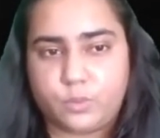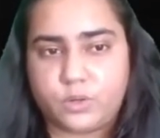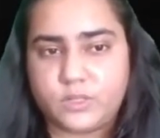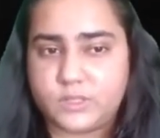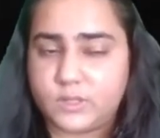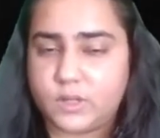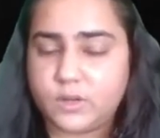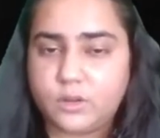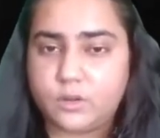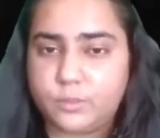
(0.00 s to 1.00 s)
What is
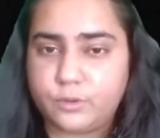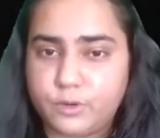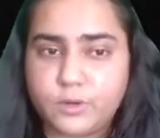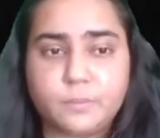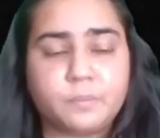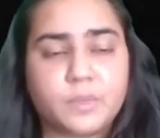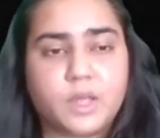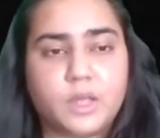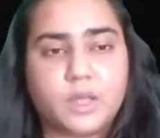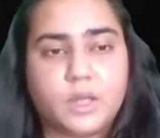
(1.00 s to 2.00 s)
non-globular?
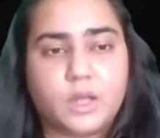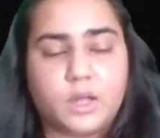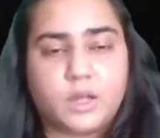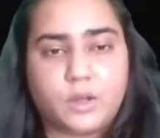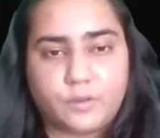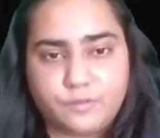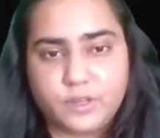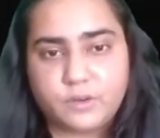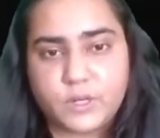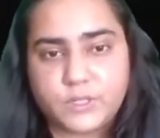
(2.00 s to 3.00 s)
A
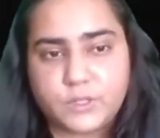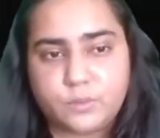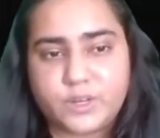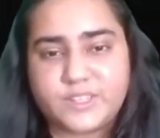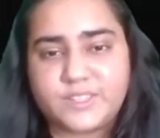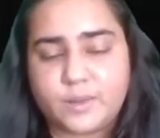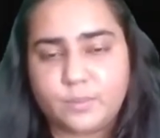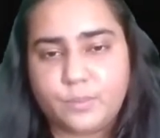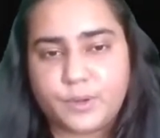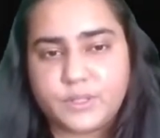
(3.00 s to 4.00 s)
configuration where
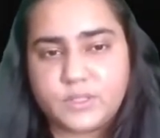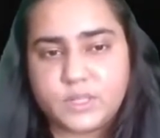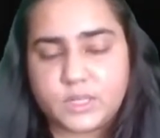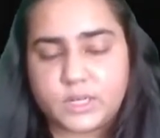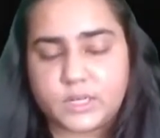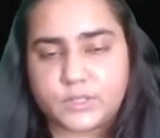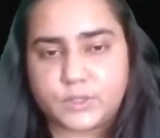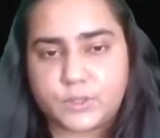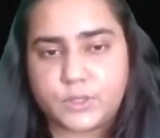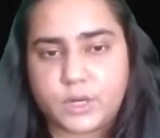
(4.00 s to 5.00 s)
some points in a
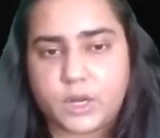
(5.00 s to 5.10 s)
cluster